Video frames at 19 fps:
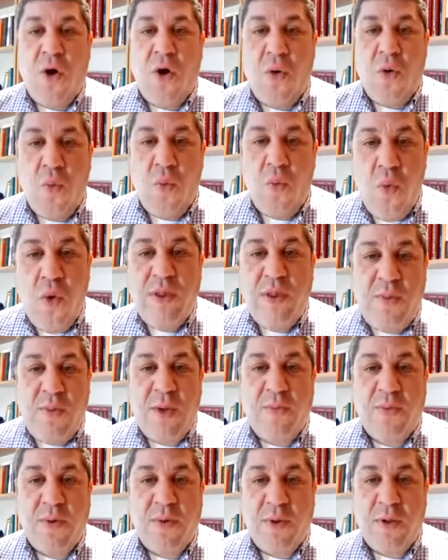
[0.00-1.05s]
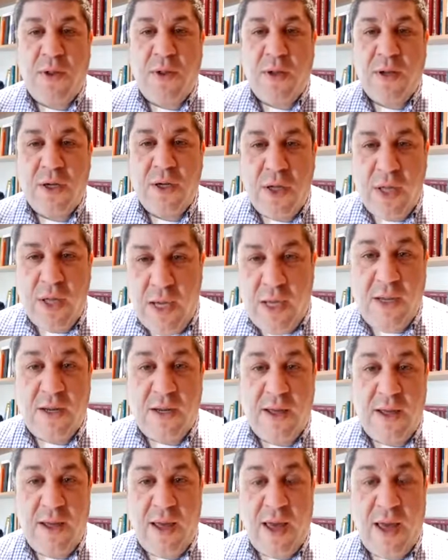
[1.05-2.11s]
Would the people eat it?
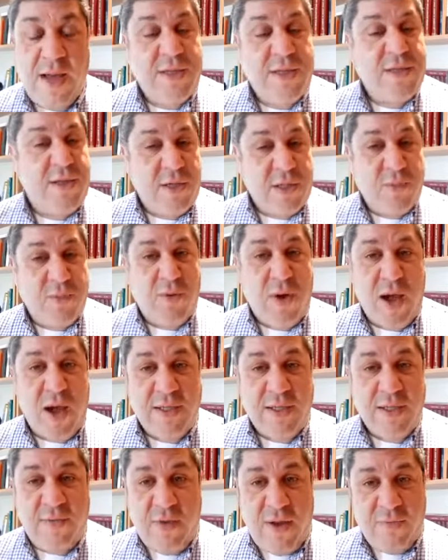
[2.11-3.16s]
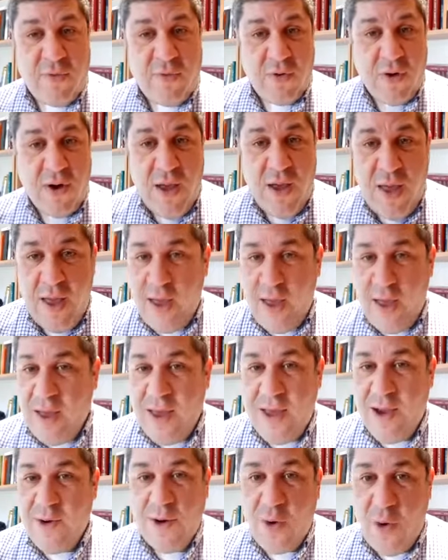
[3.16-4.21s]
And to their surprise, even after
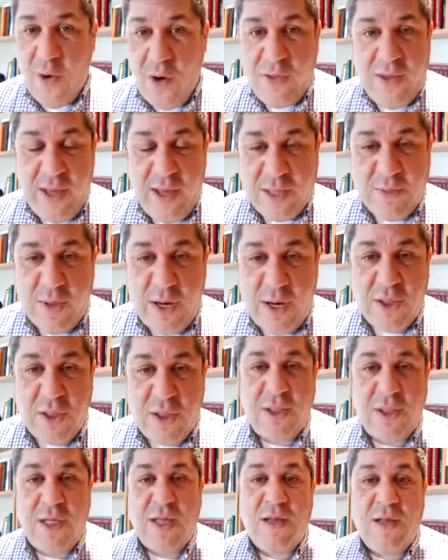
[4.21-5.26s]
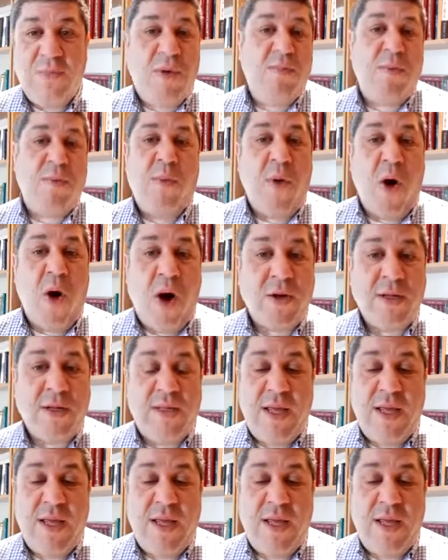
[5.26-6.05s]
hearing all the explanations, the people balked.